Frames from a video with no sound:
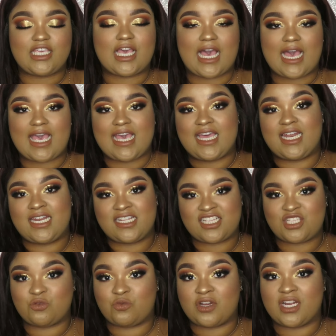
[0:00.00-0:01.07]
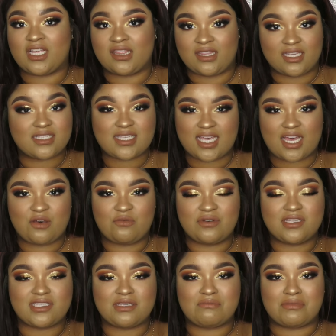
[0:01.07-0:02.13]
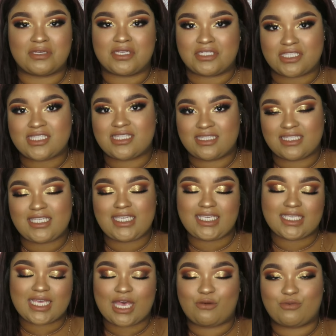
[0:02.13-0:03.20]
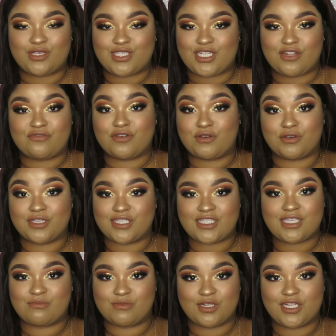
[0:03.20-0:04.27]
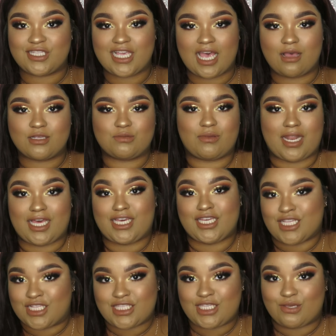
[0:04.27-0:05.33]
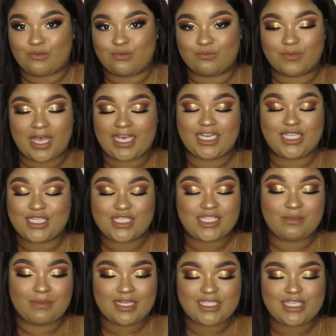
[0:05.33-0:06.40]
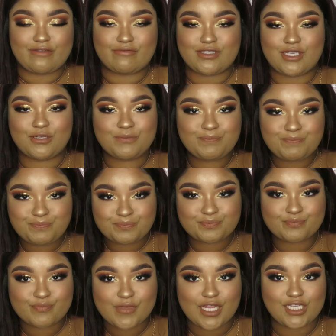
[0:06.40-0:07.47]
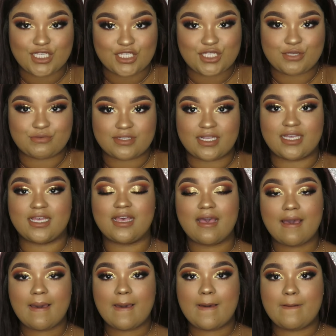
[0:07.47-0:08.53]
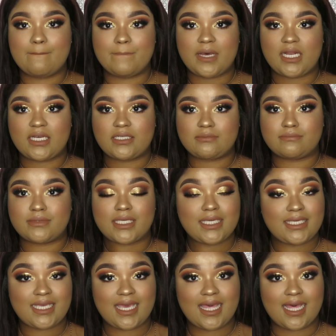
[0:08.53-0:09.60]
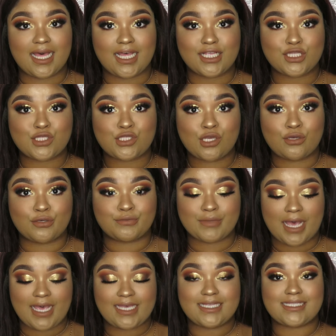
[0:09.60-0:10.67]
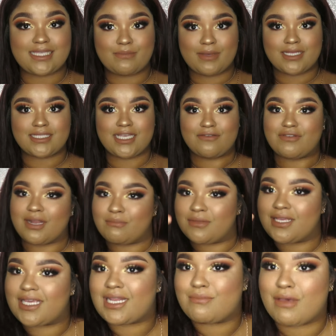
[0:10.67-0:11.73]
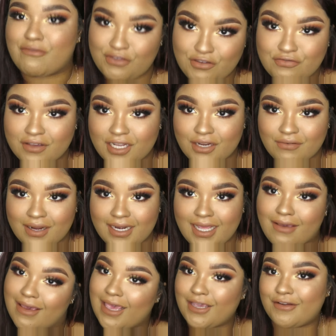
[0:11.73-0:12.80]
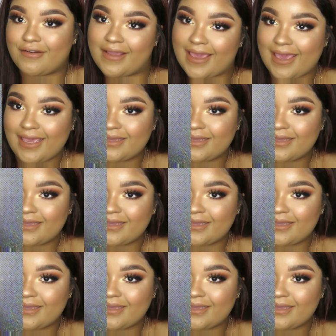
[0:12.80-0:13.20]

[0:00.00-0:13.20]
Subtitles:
I edited to where it looks like I wasn't, but I wasn't in focus some of the times. But I couldn't see myself, so let's excuse that. But yeah, so I can see myself and I'm looking in my viewfinder right now. Hey girl, hey.